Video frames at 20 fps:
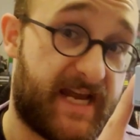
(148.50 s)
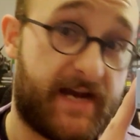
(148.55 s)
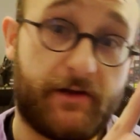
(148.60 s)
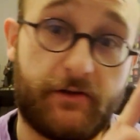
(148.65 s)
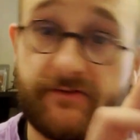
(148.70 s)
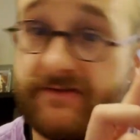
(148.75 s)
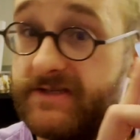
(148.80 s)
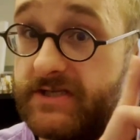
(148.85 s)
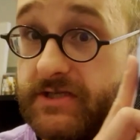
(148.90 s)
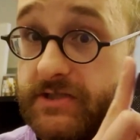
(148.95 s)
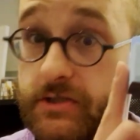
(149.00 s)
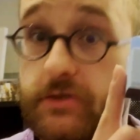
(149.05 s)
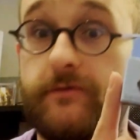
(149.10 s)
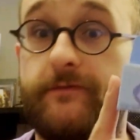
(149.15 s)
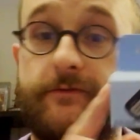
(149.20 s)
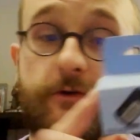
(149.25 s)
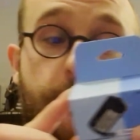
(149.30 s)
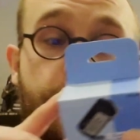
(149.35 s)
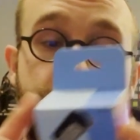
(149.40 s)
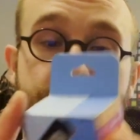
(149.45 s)
new
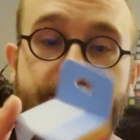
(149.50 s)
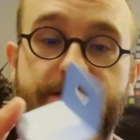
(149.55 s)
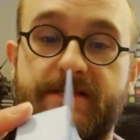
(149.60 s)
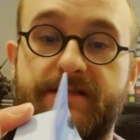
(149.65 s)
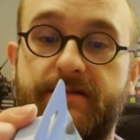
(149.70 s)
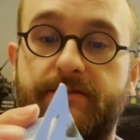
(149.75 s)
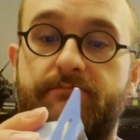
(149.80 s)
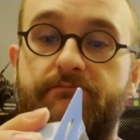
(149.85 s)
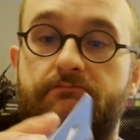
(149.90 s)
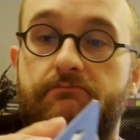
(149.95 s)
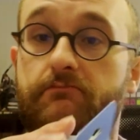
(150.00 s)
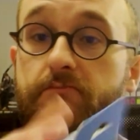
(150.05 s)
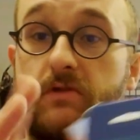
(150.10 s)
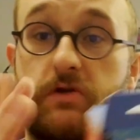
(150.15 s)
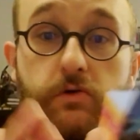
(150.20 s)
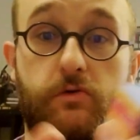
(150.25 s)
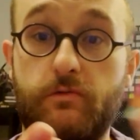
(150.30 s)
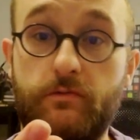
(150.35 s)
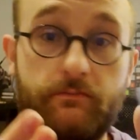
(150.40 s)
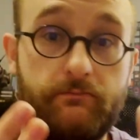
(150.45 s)
film. This is
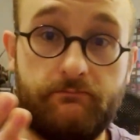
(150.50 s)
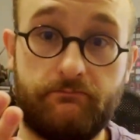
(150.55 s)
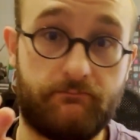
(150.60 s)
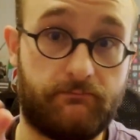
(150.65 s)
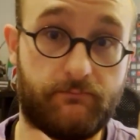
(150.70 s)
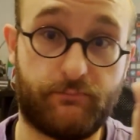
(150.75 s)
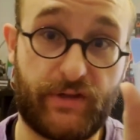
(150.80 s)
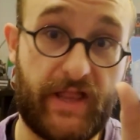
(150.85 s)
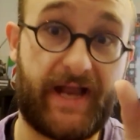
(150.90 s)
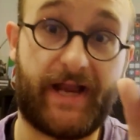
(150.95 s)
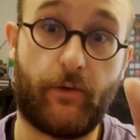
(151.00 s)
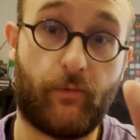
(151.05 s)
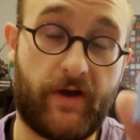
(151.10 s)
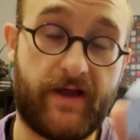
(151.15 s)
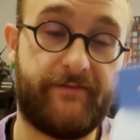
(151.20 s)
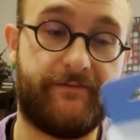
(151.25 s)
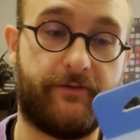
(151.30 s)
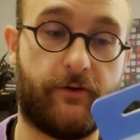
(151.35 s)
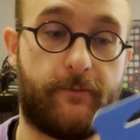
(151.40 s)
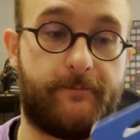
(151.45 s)
new black and white
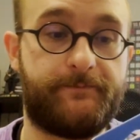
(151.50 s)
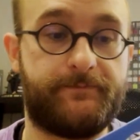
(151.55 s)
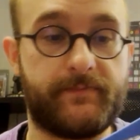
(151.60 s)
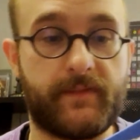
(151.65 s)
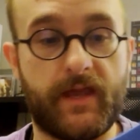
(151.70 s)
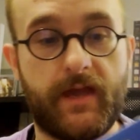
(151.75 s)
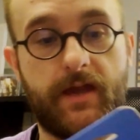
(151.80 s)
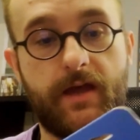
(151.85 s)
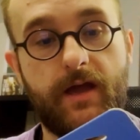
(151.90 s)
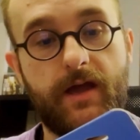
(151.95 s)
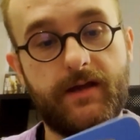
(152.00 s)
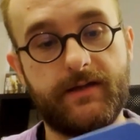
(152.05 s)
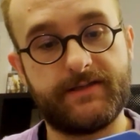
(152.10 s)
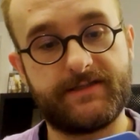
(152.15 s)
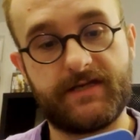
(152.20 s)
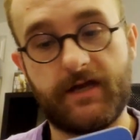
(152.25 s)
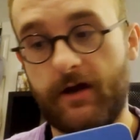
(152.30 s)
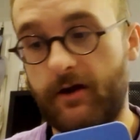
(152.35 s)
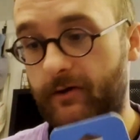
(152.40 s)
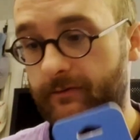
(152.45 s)
film.
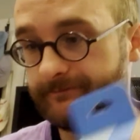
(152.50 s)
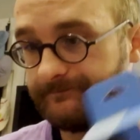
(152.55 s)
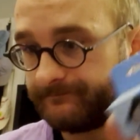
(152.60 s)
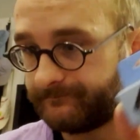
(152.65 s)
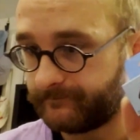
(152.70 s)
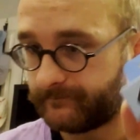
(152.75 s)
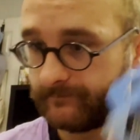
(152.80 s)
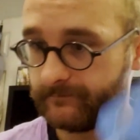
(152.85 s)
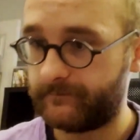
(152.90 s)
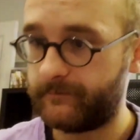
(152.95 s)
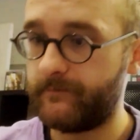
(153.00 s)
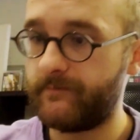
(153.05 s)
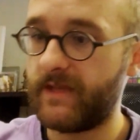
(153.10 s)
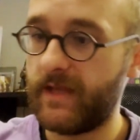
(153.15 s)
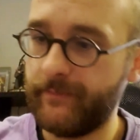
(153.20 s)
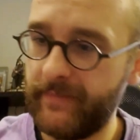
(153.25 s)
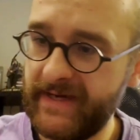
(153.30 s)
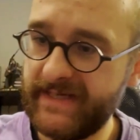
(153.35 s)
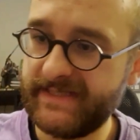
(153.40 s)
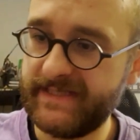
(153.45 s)
So
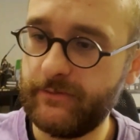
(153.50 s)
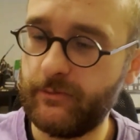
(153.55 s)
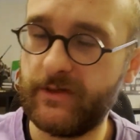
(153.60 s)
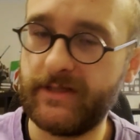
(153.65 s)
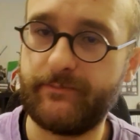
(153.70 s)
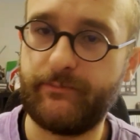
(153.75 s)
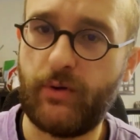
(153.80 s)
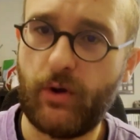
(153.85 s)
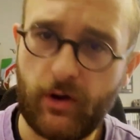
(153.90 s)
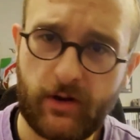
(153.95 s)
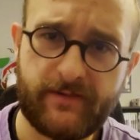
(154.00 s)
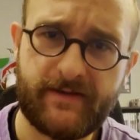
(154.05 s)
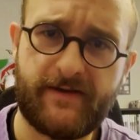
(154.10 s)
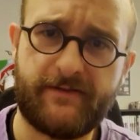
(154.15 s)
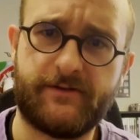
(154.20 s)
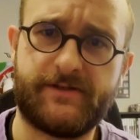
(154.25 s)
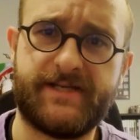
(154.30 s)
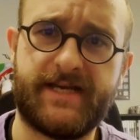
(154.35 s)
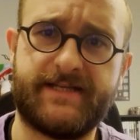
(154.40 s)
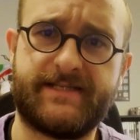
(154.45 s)
basically what part of the other
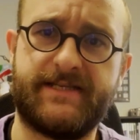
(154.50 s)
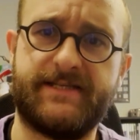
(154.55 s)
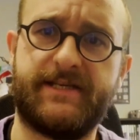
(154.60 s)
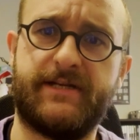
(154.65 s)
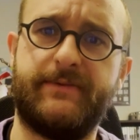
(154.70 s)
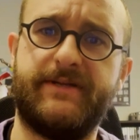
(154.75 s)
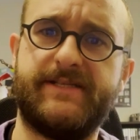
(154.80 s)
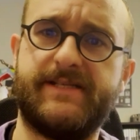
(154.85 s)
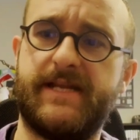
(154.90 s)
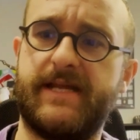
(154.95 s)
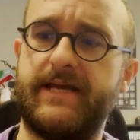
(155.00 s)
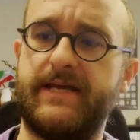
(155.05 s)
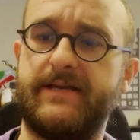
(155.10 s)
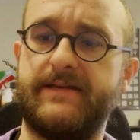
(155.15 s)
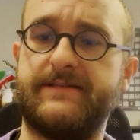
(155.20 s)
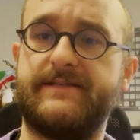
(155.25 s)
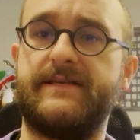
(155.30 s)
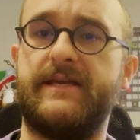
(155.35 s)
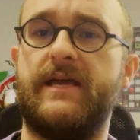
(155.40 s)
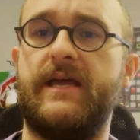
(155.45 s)
test is going to be today is
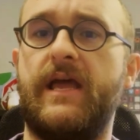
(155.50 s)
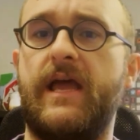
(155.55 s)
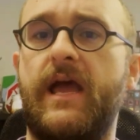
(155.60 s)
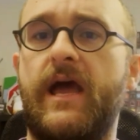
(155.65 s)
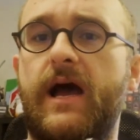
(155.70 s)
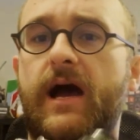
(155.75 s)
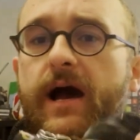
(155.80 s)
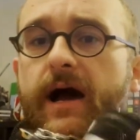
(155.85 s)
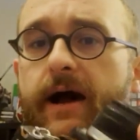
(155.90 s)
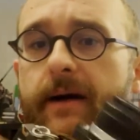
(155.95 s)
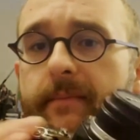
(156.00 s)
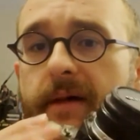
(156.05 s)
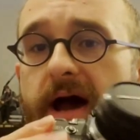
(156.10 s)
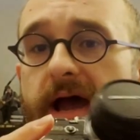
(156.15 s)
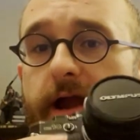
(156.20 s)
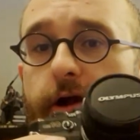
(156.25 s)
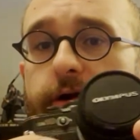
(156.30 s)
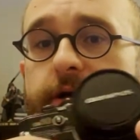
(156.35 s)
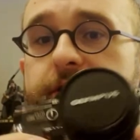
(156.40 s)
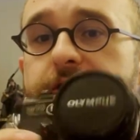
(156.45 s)
I
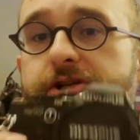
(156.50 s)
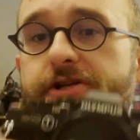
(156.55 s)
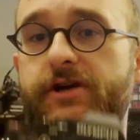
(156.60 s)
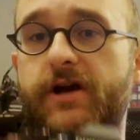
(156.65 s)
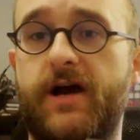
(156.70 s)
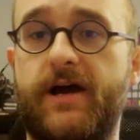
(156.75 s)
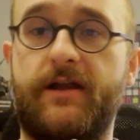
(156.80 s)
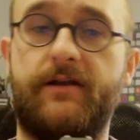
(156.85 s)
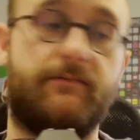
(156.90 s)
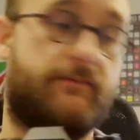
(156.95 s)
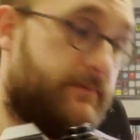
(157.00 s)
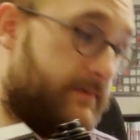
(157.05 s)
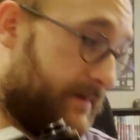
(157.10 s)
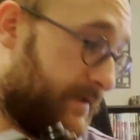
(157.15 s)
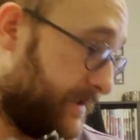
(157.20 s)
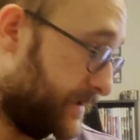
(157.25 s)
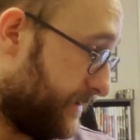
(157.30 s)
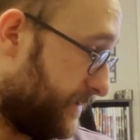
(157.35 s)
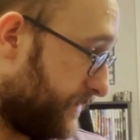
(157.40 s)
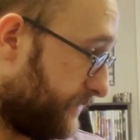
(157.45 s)
already shot
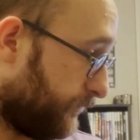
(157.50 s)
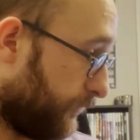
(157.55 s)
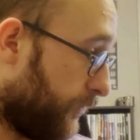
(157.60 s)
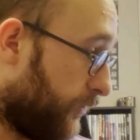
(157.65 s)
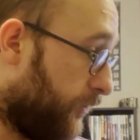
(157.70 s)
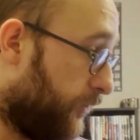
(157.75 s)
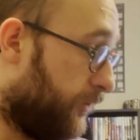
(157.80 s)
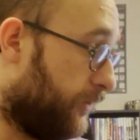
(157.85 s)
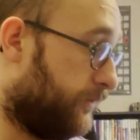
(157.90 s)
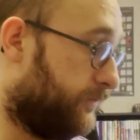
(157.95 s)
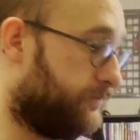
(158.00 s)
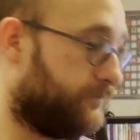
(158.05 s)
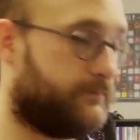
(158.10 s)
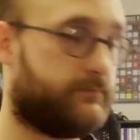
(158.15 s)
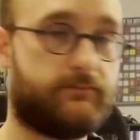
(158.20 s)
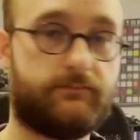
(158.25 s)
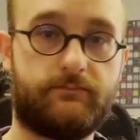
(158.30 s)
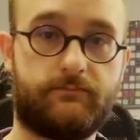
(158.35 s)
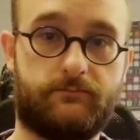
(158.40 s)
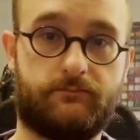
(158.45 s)
this roll
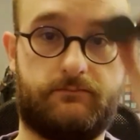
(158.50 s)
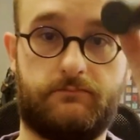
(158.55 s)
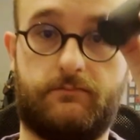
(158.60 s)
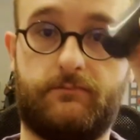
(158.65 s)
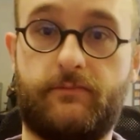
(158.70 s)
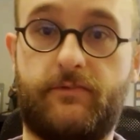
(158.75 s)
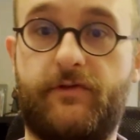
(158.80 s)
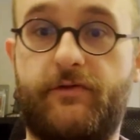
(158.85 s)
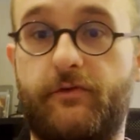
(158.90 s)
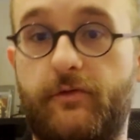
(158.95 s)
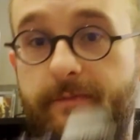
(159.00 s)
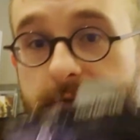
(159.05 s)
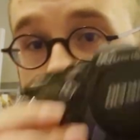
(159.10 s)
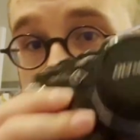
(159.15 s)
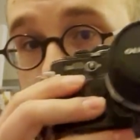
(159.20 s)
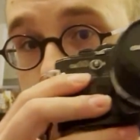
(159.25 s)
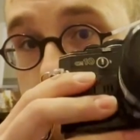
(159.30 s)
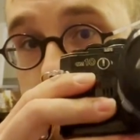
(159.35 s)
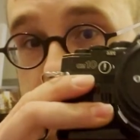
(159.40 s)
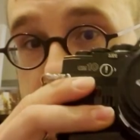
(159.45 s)
through my
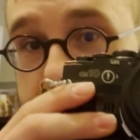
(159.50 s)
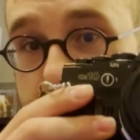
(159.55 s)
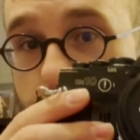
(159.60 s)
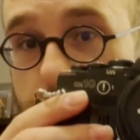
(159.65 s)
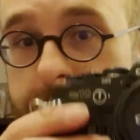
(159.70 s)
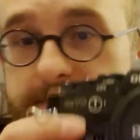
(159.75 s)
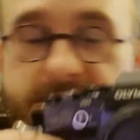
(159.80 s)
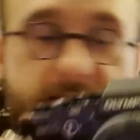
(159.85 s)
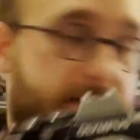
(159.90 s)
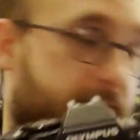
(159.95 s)
Olympus OM10.